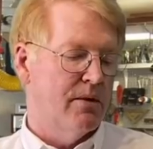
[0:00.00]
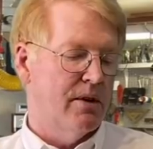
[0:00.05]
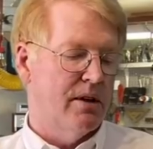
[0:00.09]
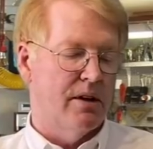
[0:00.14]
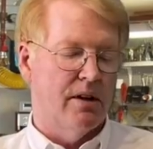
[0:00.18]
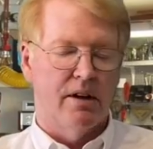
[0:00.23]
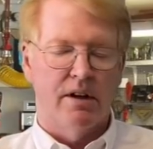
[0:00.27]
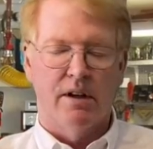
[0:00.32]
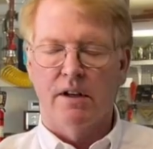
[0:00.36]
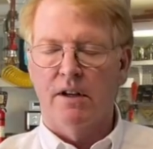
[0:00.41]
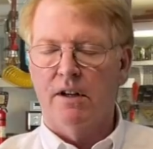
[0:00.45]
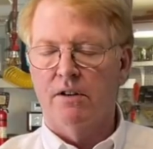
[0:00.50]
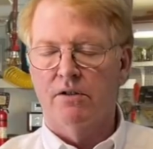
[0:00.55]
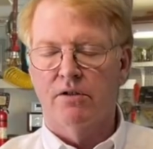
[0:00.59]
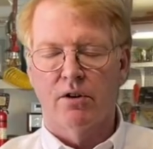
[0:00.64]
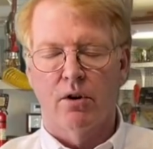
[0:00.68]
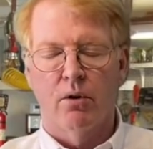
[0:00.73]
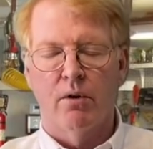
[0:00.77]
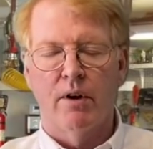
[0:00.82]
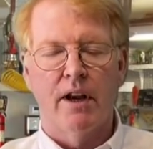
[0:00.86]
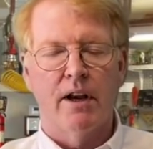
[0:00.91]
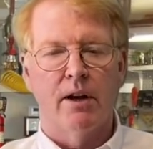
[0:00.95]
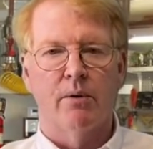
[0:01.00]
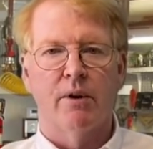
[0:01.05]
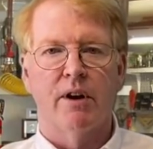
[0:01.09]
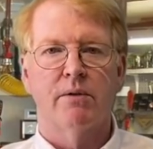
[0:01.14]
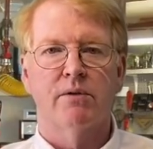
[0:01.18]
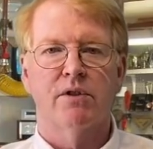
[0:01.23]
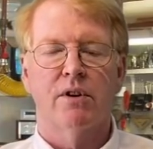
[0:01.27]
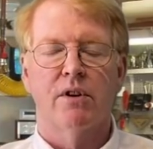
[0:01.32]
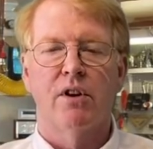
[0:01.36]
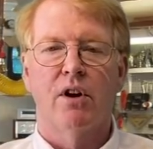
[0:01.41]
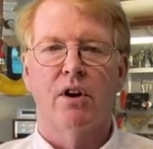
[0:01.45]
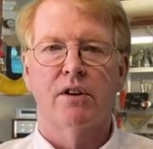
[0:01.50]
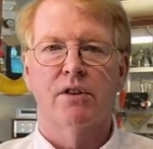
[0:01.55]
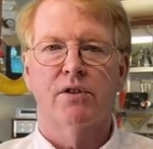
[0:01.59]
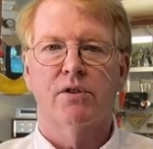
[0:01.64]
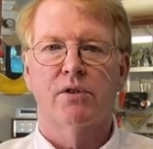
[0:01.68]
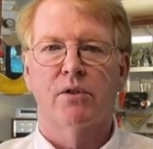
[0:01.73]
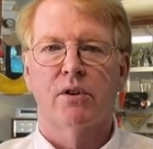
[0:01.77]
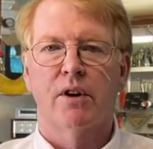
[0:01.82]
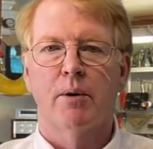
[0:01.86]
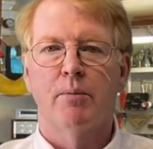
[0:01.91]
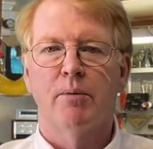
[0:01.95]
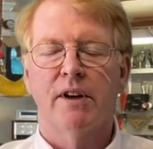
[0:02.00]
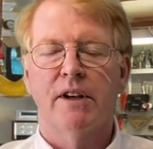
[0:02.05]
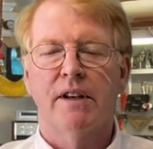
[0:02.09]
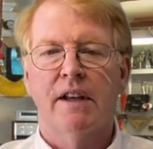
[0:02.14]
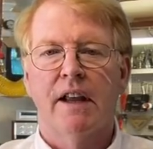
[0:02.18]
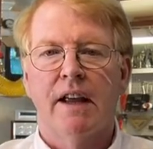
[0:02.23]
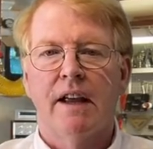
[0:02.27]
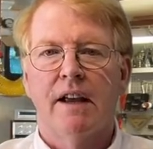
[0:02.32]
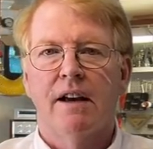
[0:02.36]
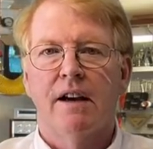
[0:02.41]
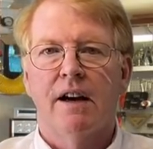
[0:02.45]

And so anyway, it was a long story, but